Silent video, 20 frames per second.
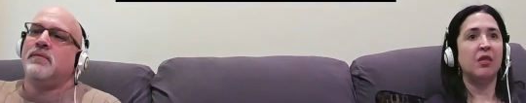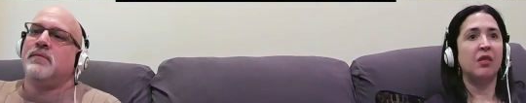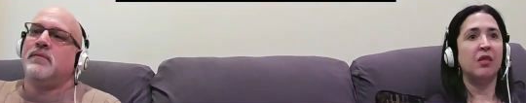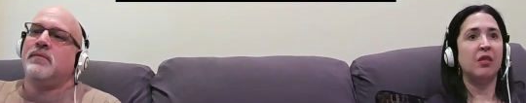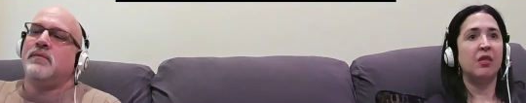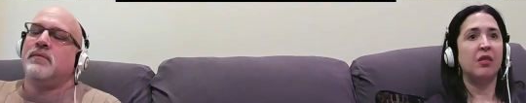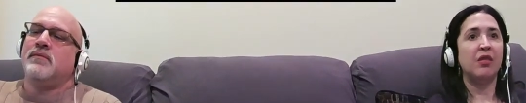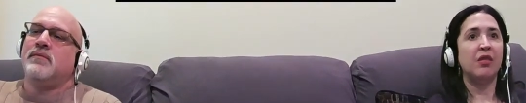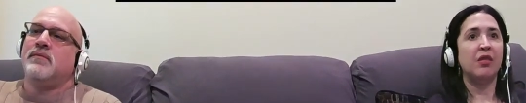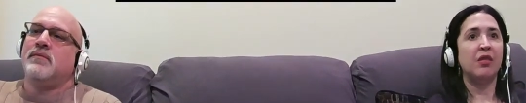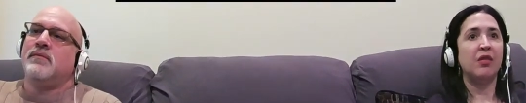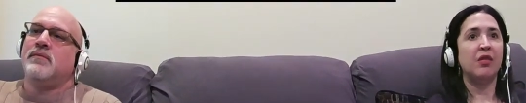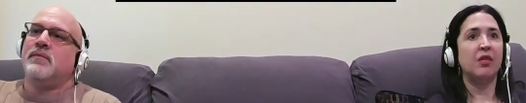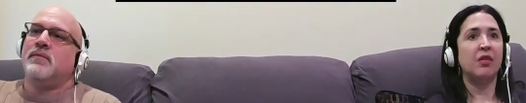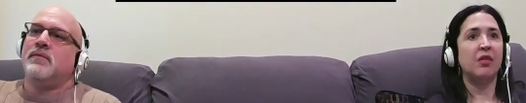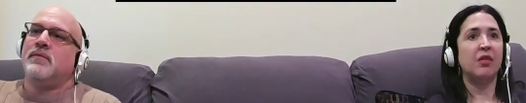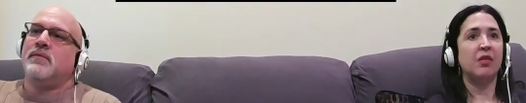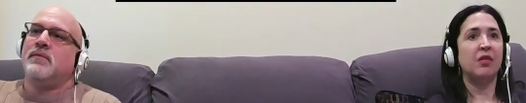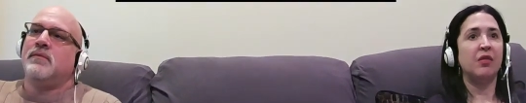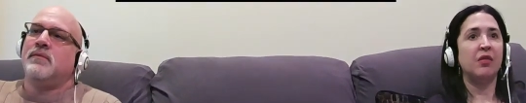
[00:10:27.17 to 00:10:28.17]

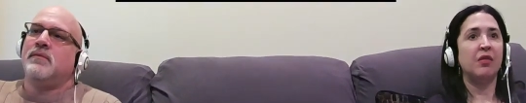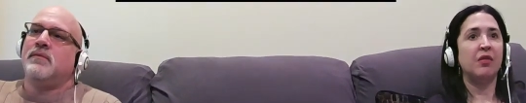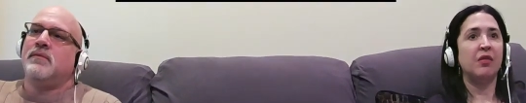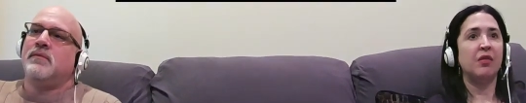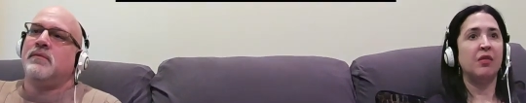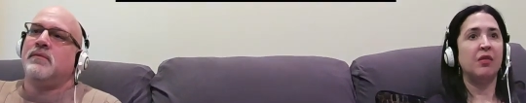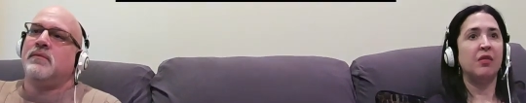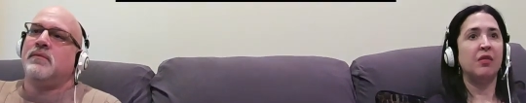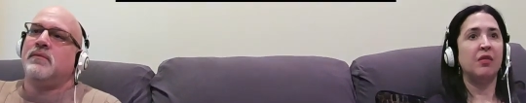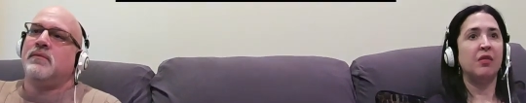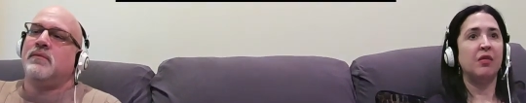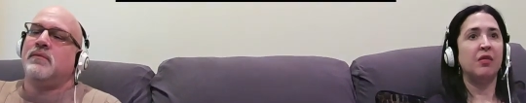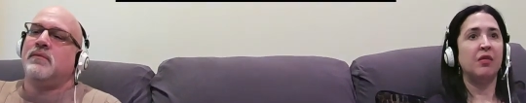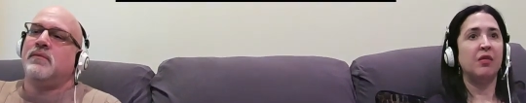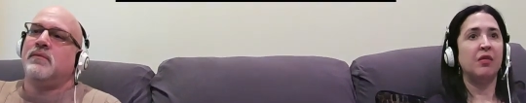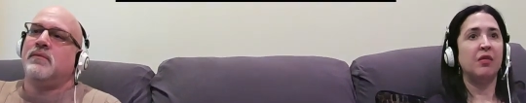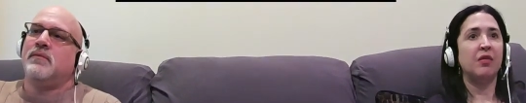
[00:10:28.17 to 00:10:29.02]
Nobody speaks.